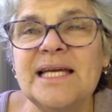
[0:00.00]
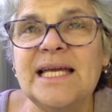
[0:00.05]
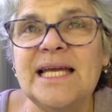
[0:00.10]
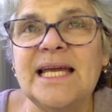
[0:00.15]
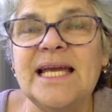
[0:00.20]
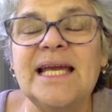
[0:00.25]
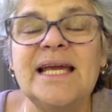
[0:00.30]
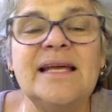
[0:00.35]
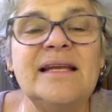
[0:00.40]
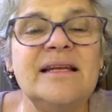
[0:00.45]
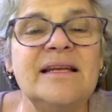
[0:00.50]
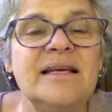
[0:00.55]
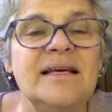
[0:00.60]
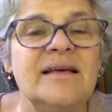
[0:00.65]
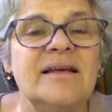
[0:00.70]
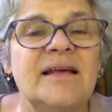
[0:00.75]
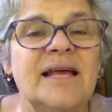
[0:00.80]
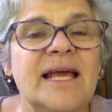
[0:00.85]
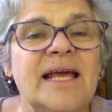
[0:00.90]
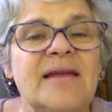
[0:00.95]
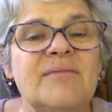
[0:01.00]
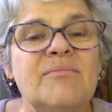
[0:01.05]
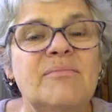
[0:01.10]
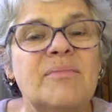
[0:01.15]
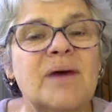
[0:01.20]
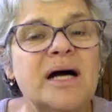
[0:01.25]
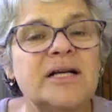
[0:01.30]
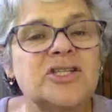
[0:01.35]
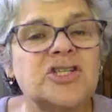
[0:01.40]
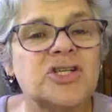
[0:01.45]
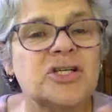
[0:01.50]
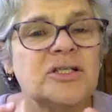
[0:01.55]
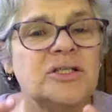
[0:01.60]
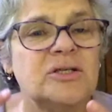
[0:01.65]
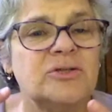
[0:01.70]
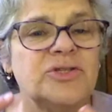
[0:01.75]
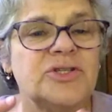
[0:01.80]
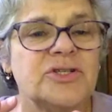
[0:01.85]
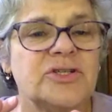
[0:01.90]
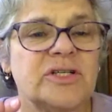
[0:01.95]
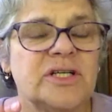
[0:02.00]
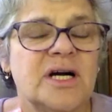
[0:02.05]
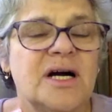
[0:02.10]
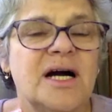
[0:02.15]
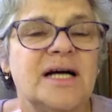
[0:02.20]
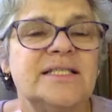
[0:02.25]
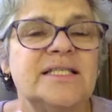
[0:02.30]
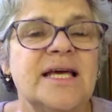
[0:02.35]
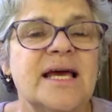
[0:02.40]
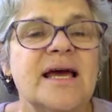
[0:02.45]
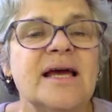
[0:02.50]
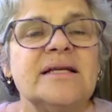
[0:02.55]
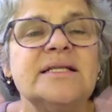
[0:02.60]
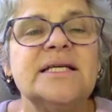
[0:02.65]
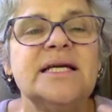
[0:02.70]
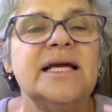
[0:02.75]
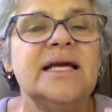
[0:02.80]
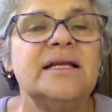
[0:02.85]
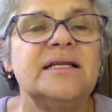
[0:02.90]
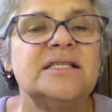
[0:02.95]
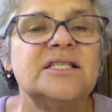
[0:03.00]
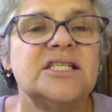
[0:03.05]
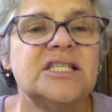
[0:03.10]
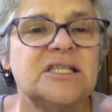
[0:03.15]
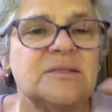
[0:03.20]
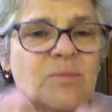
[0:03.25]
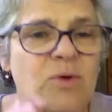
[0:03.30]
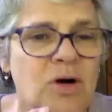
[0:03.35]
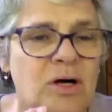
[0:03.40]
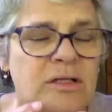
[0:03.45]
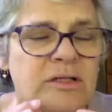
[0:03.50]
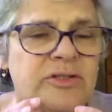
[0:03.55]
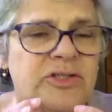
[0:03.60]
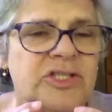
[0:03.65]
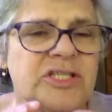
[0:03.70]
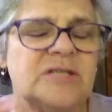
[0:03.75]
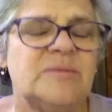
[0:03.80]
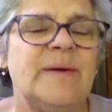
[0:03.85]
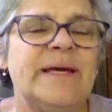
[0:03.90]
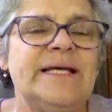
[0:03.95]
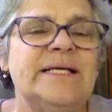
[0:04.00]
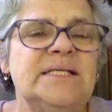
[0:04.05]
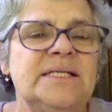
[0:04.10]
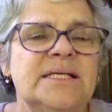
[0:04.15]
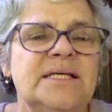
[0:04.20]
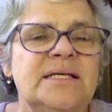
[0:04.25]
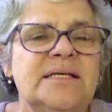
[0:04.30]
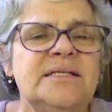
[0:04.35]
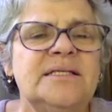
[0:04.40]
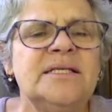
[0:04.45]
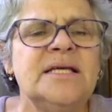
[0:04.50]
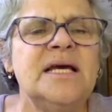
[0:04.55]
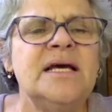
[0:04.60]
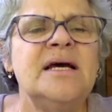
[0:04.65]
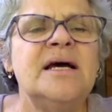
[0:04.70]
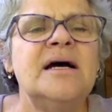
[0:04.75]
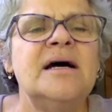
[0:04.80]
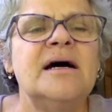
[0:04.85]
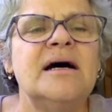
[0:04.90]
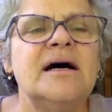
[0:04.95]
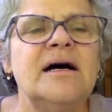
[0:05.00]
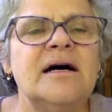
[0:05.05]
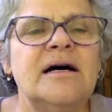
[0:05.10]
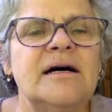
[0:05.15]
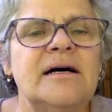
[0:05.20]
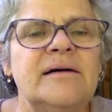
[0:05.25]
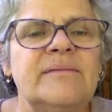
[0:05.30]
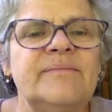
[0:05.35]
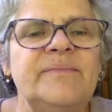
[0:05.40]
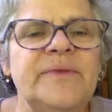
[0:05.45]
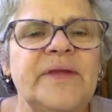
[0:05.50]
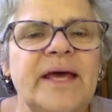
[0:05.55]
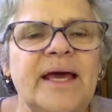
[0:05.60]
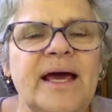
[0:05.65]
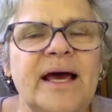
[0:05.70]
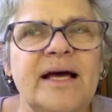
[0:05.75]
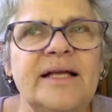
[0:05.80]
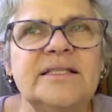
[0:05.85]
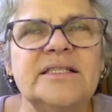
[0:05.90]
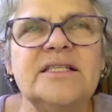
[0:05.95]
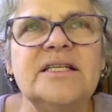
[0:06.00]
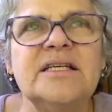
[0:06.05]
in much closer contact in smaller spaces, and